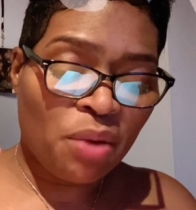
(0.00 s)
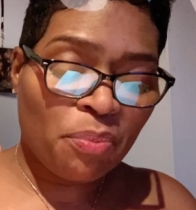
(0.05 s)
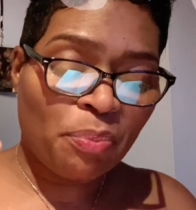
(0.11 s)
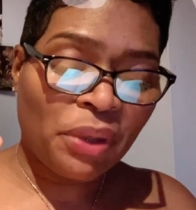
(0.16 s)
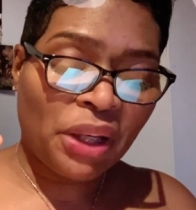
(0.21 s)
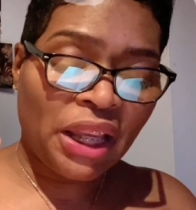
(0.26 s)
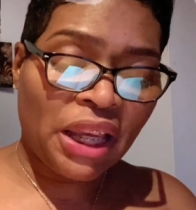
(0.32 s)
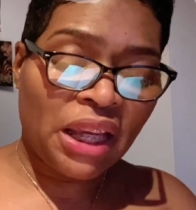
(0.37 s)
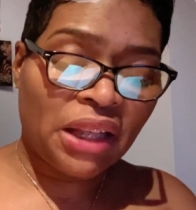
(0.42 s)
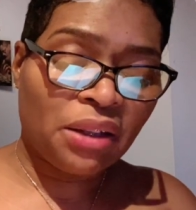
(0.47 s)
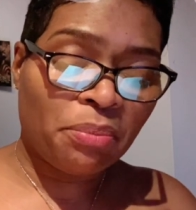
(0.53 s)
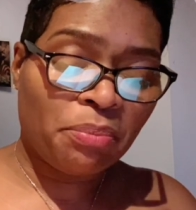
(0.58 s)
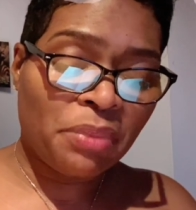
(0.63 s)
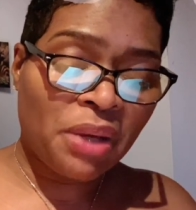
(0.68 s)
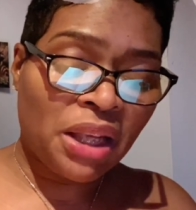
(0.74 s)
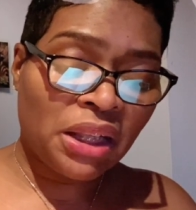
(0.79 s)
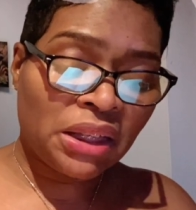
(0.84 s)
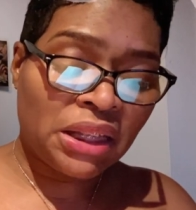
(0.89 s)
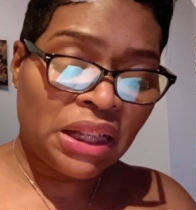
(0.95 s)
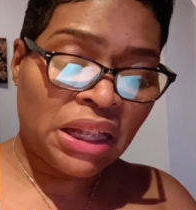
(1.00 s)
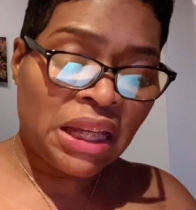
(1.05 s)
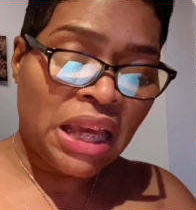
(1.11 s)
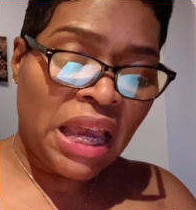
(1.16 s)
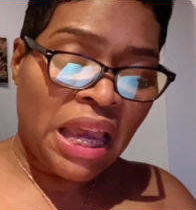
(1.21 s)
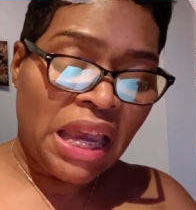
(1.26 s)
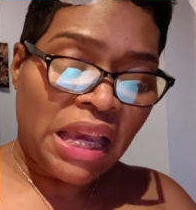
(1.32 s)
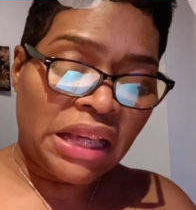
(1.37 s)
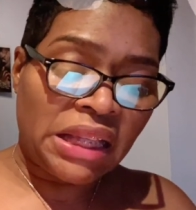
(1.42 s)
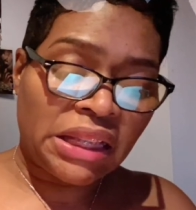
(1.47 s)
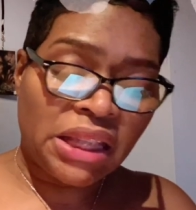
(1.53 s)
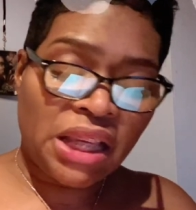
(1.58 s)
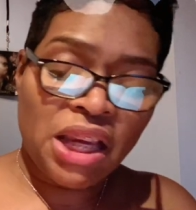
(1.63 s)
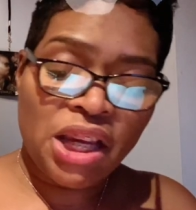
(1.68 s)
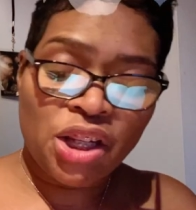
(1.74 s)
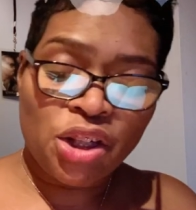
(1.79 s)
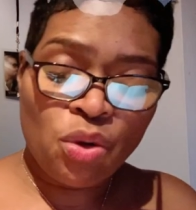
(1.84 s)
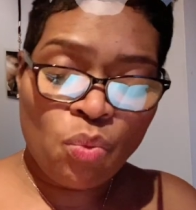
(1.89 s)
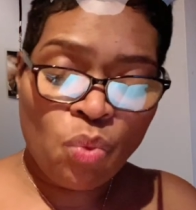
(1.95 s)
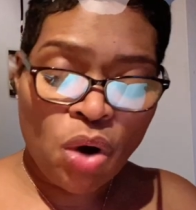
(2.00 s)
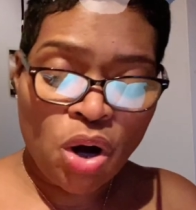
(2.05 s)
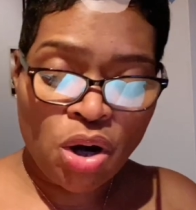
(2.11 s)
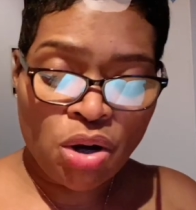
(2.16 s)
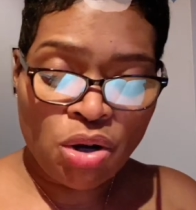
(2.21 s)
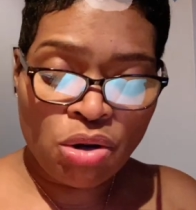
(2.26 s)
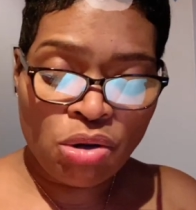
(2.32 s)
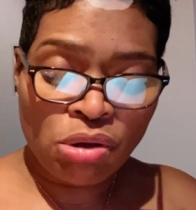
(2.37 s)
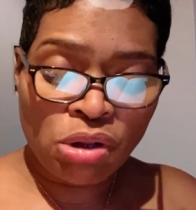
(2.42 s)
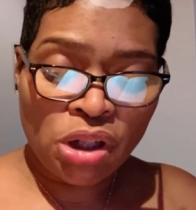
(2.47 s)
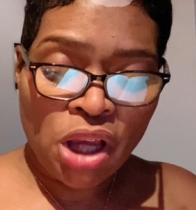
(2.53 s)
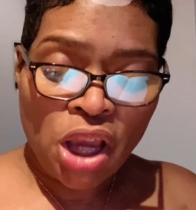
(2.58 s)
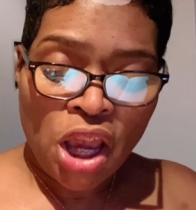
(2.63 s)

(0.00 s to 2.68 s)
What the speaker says: playing the melody and singing the words.